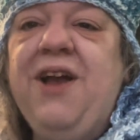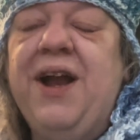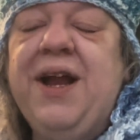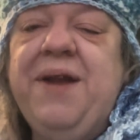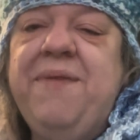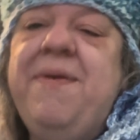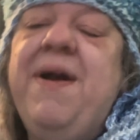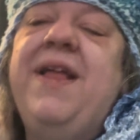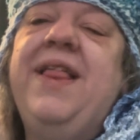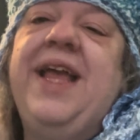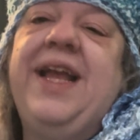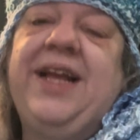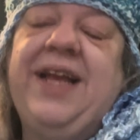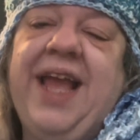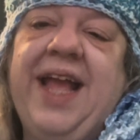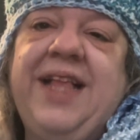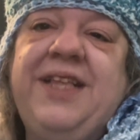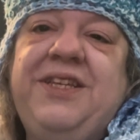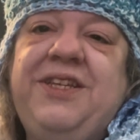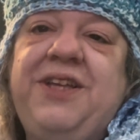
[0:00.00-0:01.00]
about like
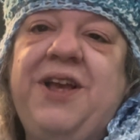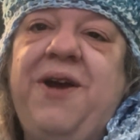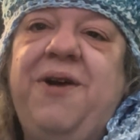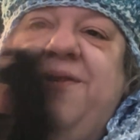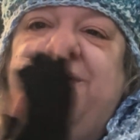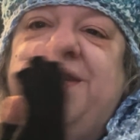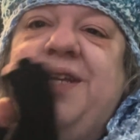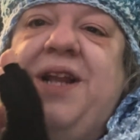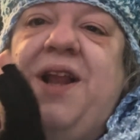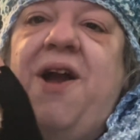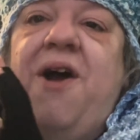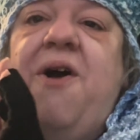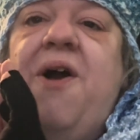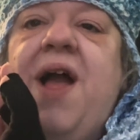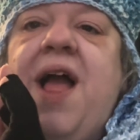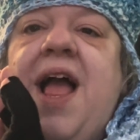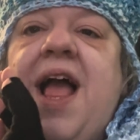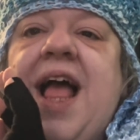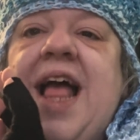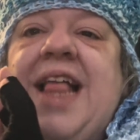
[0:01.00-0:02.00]
kids shows,
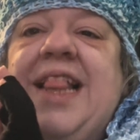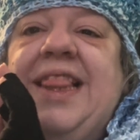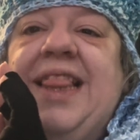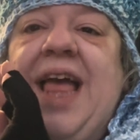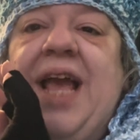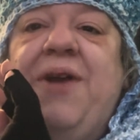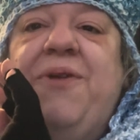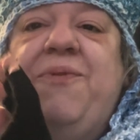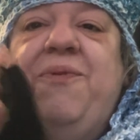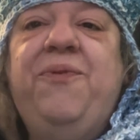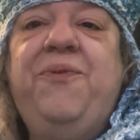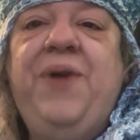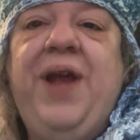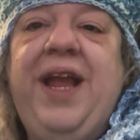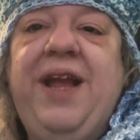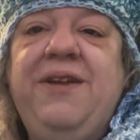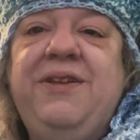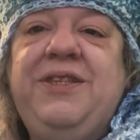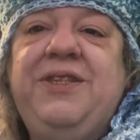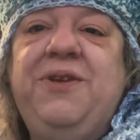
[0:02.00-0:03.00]
like
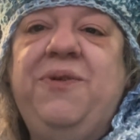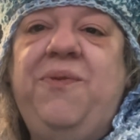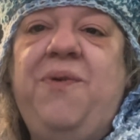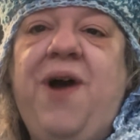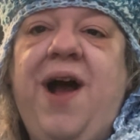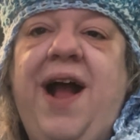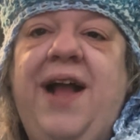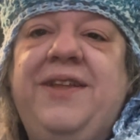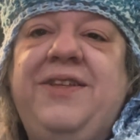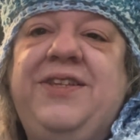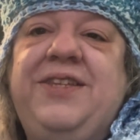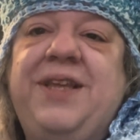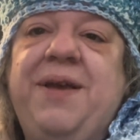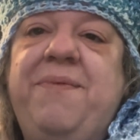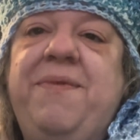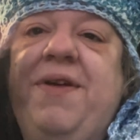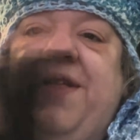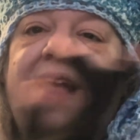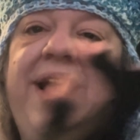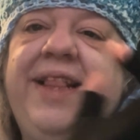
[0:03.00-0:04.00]
we used to watch
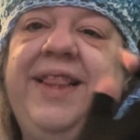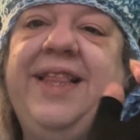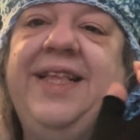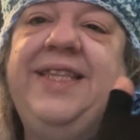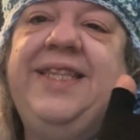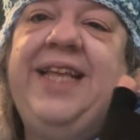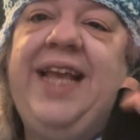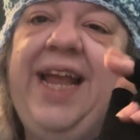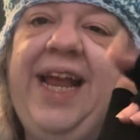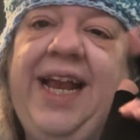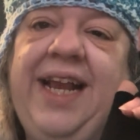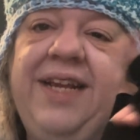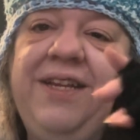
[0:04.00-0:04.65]
some of like the teen